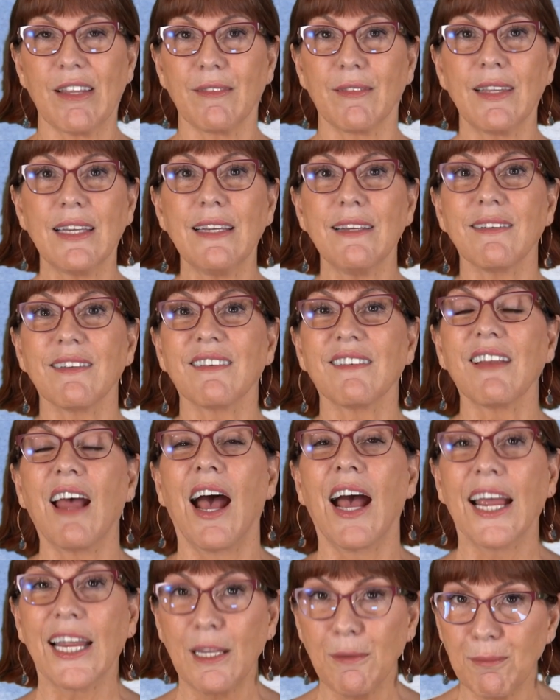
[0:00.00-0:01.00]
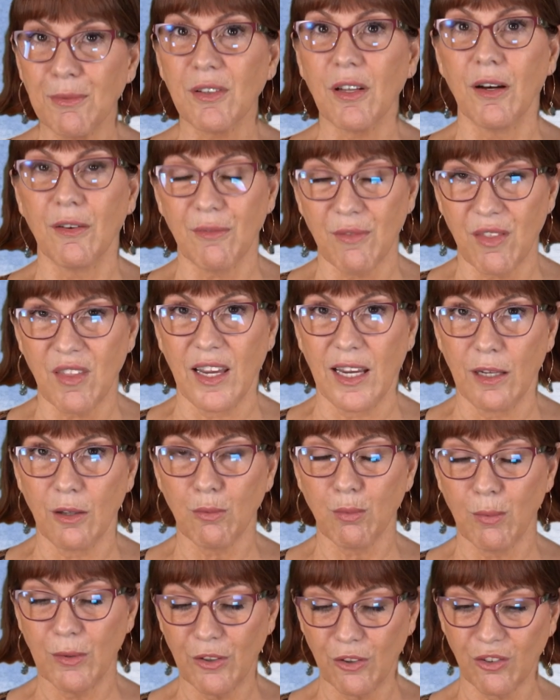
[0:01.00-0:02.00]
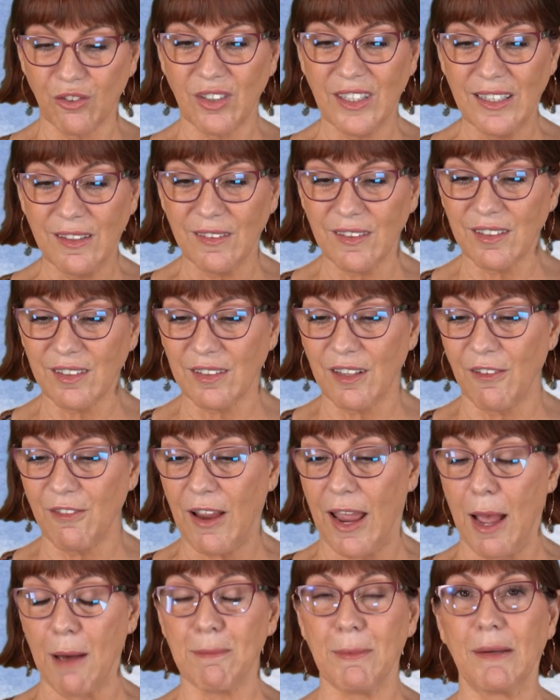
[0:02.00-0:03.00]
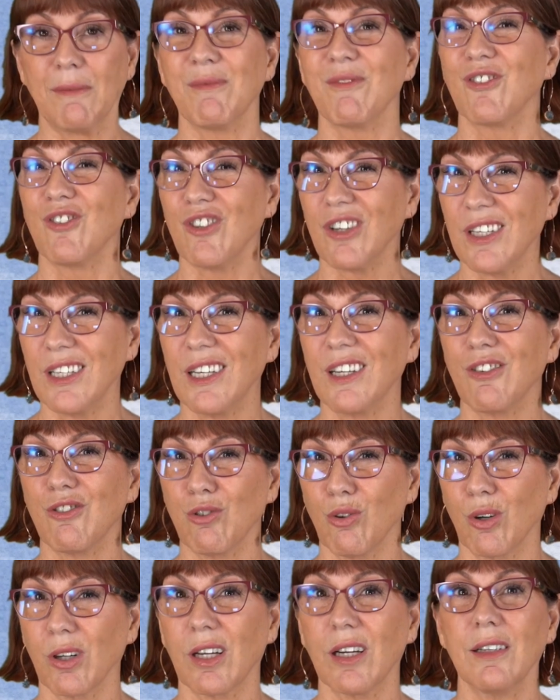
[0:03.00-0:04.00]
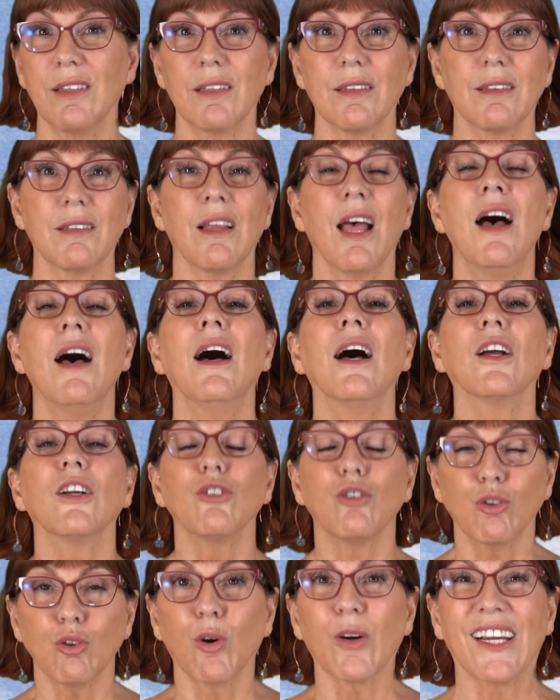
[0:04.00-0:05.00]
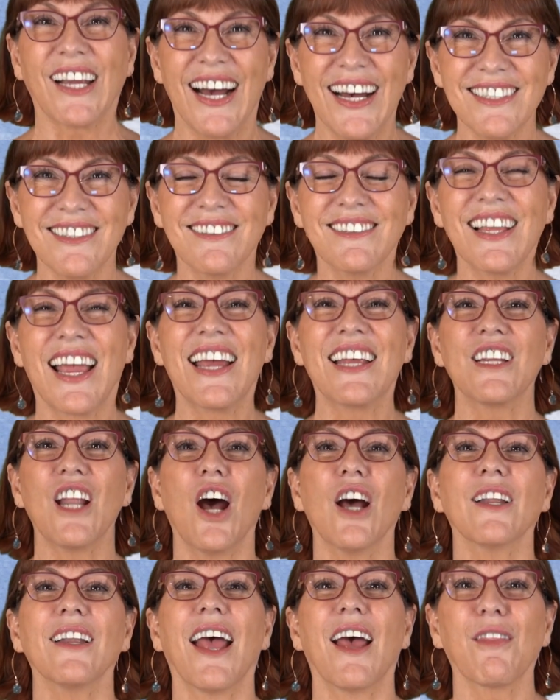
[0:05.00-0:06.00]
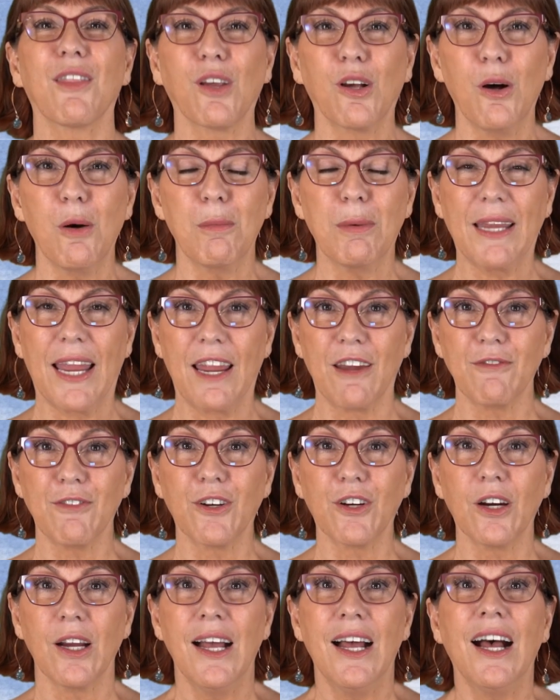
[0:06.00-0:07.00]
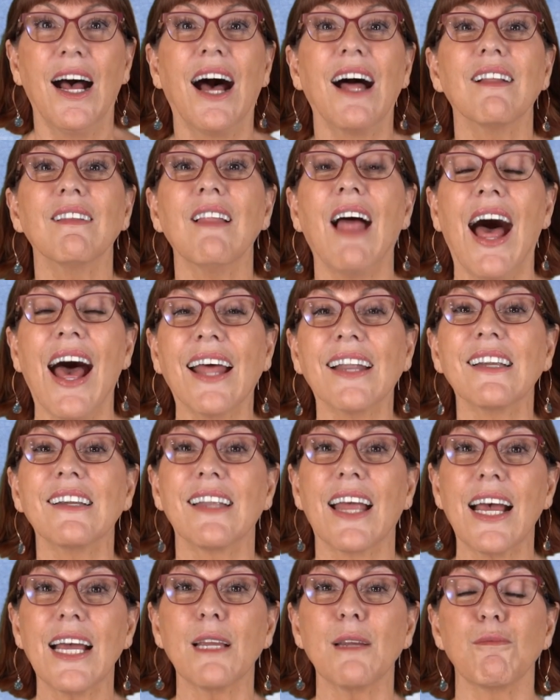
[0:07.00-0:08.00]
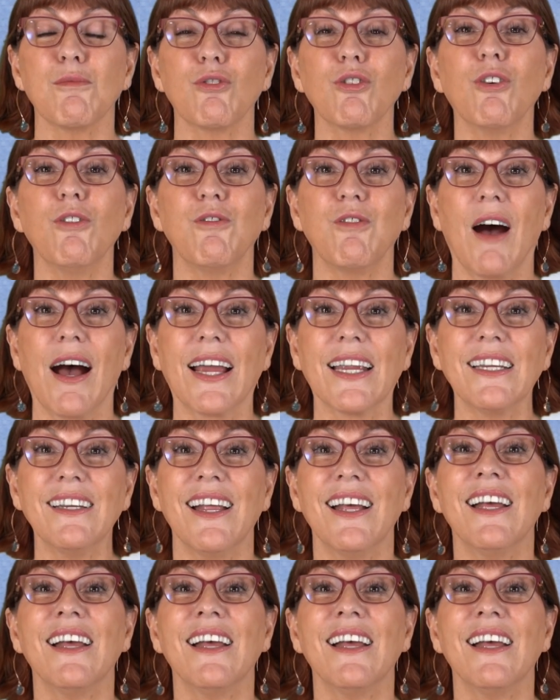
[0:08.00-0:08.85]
these types of things, when you're seeing this stuff happen, cheating, shortcuts, and unethical behavior, a lot of times you'll find